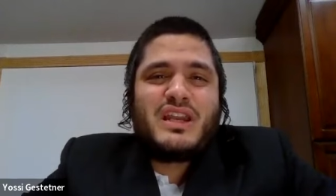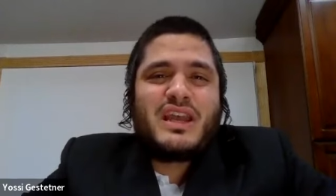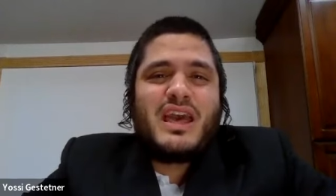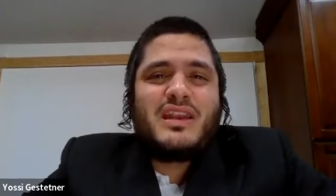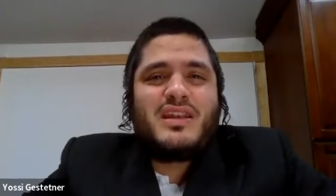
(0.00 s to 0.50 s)
but
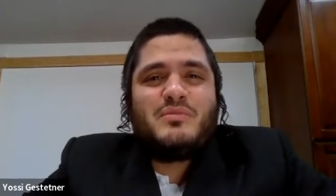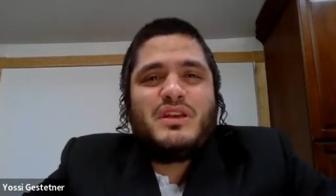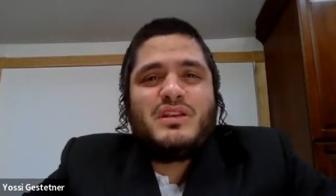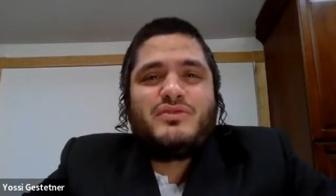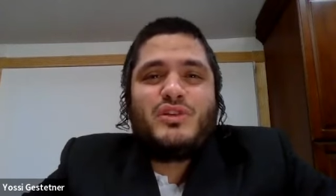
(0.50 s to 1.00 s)
then again, I
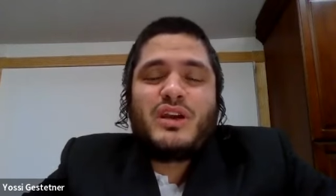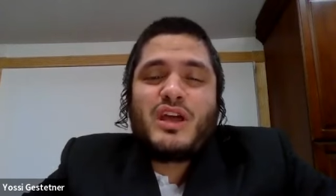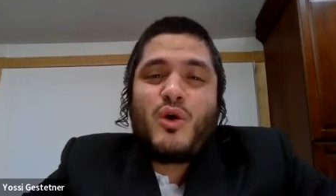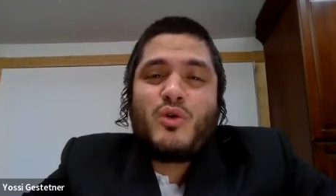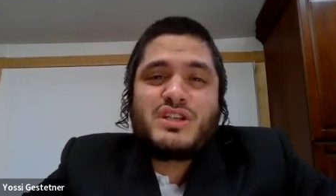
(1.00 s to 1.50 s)
mean, if you
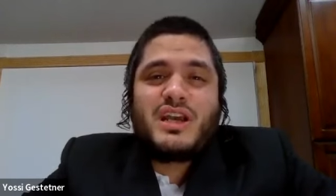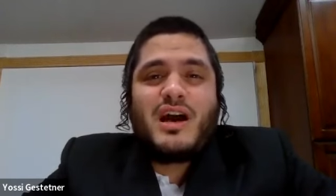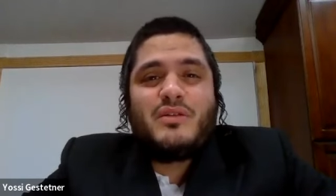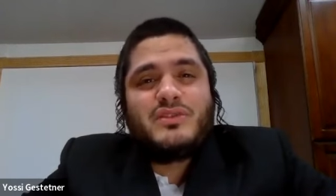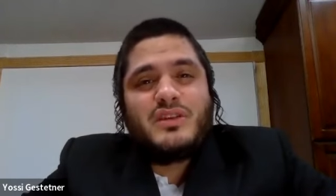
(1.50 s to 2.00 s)
look at Ocean
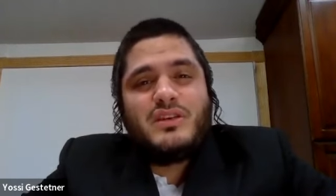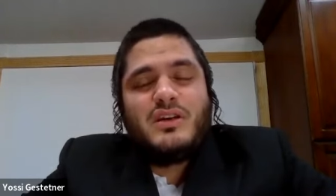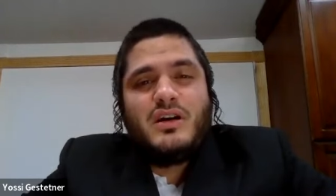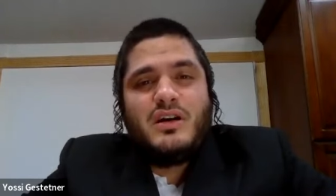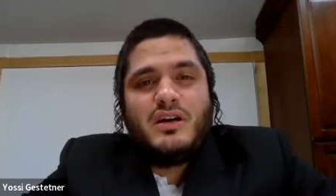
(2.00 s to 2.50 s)

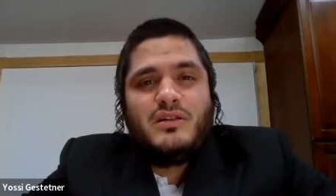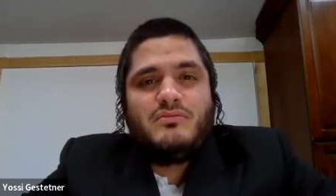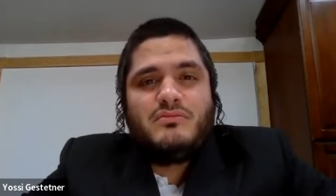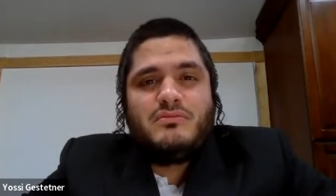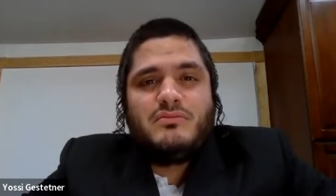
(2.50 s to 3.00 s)
County,
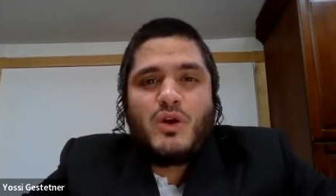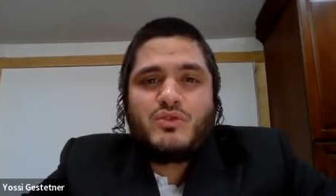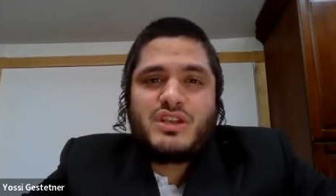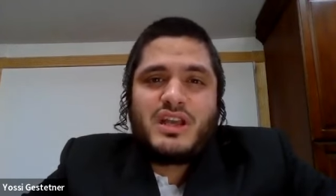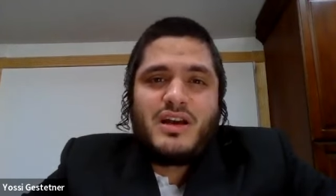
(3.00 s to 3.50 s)
um,
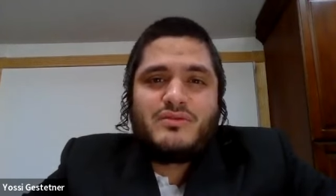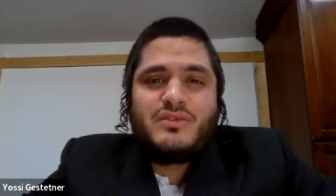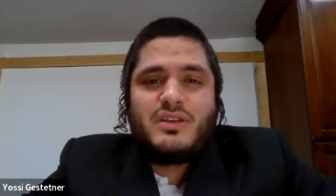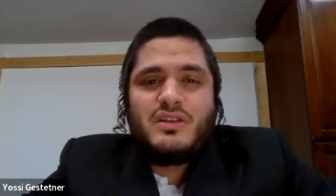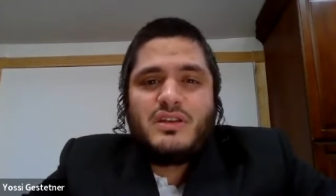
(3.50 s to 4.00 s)
Ocean
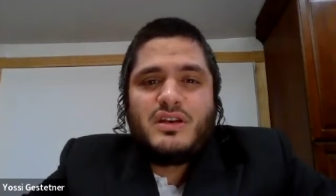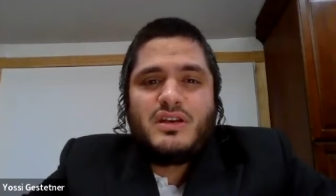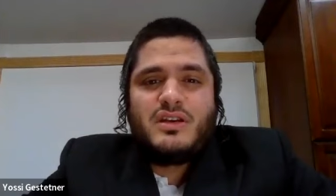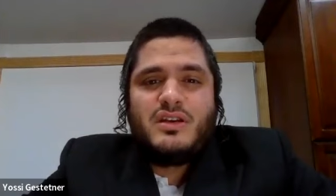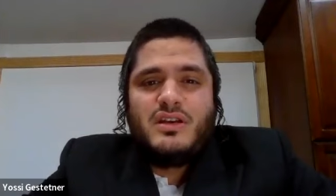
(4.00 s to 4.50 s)
County,
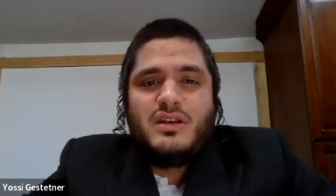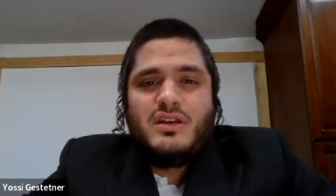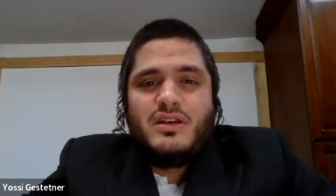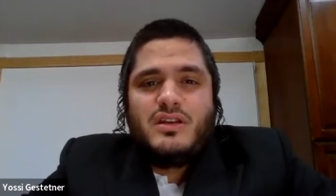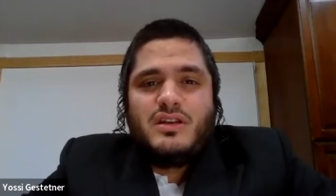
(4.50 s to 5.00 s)
uh,
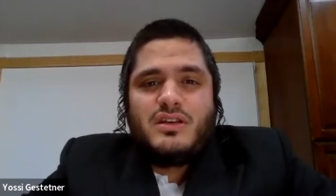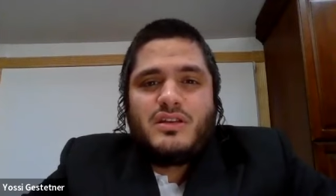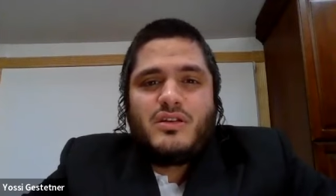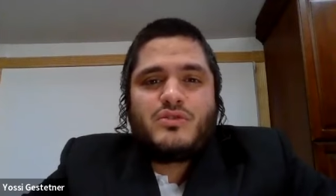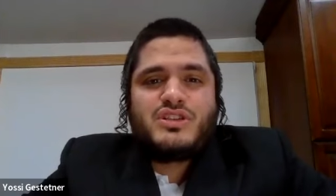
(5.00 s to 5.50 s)

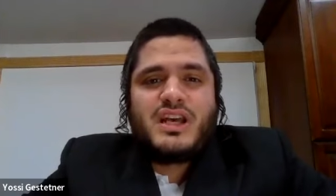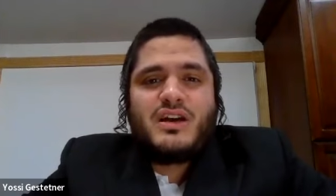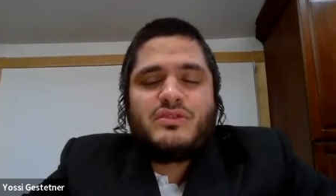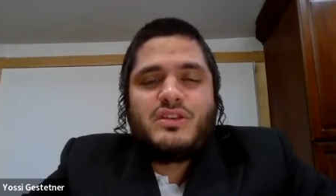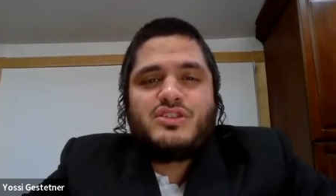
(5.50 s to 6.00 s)
you know, Ocean
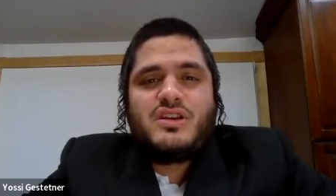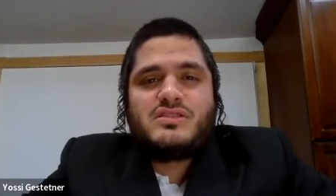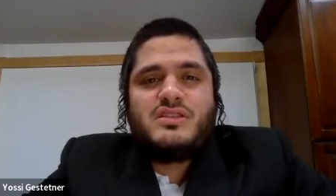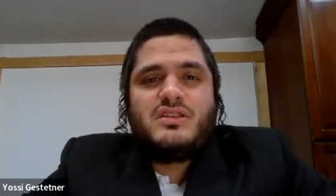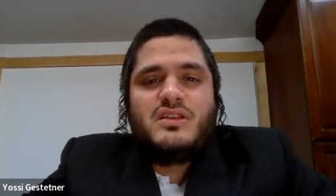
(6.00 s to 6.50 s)
County, New
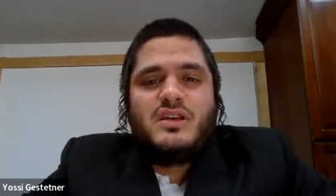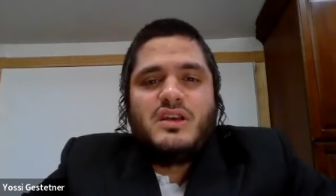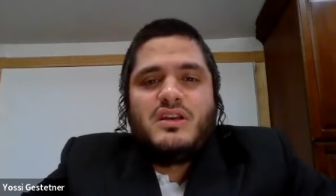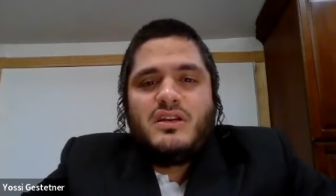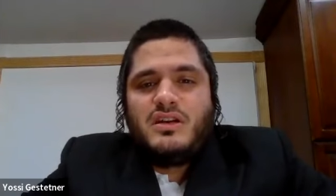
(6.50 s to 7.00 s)
Jersey,